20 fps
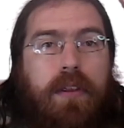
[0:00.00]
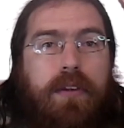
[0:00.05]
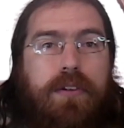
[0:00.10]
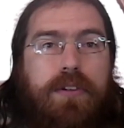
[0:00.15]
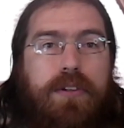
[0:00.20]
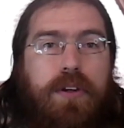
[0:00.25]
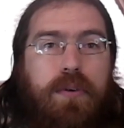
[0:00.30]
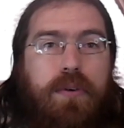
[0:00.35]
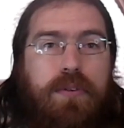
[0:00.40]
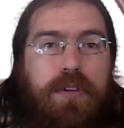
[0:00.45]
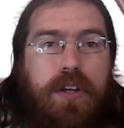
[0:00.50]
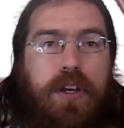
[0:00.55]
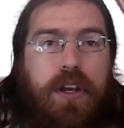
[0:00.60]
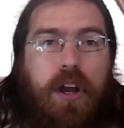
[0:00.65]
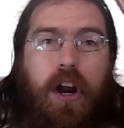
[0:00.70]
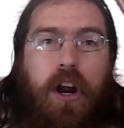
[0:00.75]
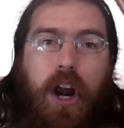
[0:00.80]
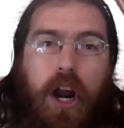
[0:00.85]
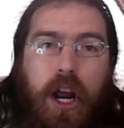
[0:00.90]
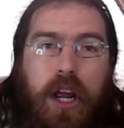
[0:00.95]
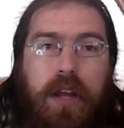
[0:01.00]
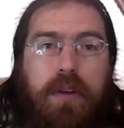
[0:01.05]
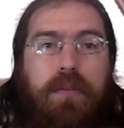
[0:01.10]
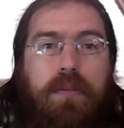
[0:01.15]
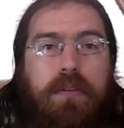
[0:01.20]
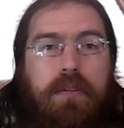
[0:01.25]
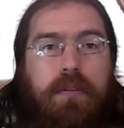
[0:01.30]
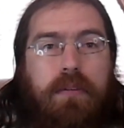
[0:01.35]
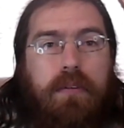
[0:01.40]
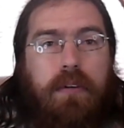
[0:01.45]
So it was like, all right,
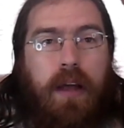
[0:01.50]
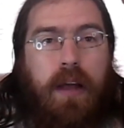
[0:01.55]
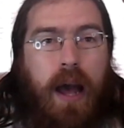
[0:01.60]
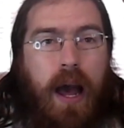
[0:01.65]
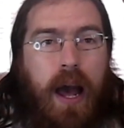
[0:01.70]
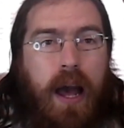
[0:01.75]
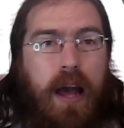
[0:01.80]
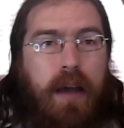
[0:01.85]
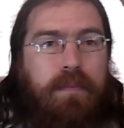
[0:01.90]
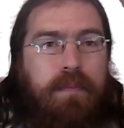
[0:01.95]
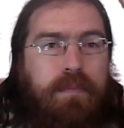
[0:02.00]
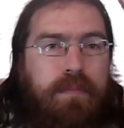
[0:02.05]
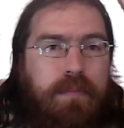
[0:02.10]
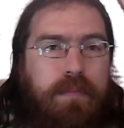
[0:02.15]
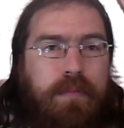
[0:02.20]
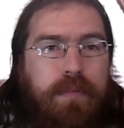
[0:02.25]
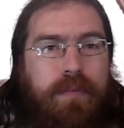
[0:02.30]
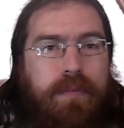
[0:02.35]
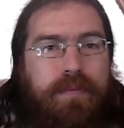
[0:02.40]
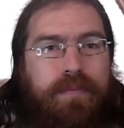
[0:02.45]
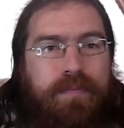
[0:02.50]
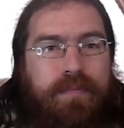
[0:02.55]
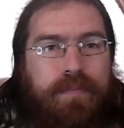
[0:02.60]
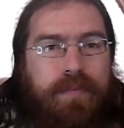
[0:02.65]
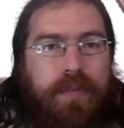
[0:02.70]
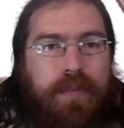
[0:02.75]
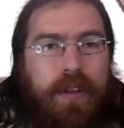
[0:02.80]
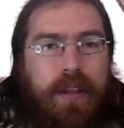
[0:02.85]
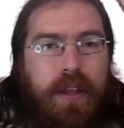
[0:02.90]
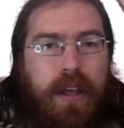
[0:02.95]
I'm
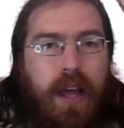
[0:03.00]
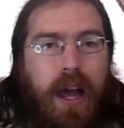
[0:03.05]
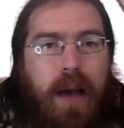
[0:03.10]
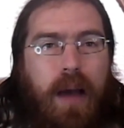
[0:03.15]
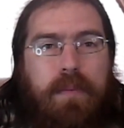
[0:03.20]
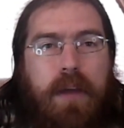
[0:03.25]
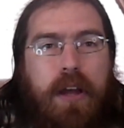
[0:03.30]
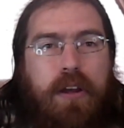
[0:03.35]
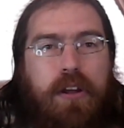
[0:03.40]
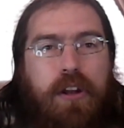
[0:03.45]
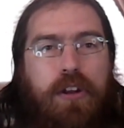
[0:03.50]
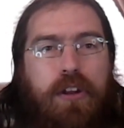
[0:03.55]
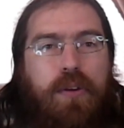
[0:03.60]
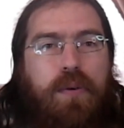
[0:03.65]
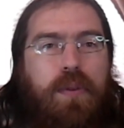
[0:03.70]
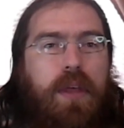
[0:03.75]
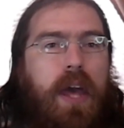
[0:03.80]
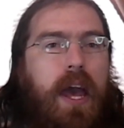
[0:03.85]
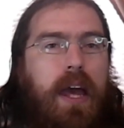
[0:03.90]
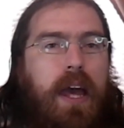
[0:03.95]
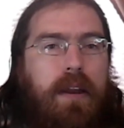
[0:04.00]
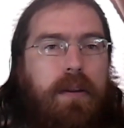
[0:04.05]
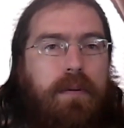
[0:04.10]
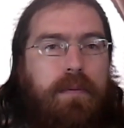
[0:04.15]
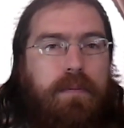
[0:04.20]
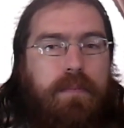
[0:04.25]
not going to do that.